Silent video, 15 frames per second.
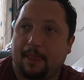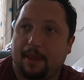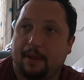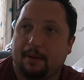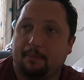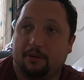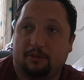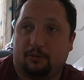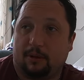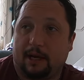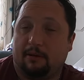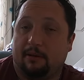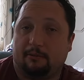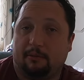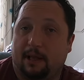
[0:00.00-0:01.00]
because
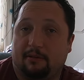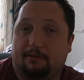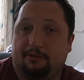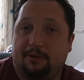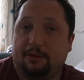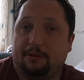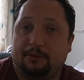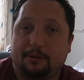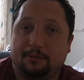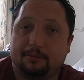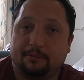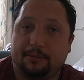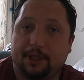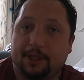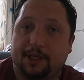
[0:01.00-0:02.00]
without without food,
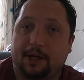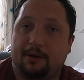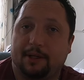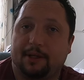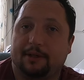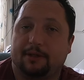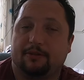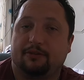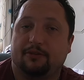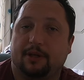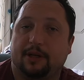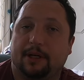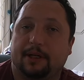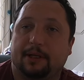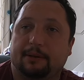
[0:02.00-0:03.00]
you die.
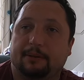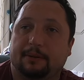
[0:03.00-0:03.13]
So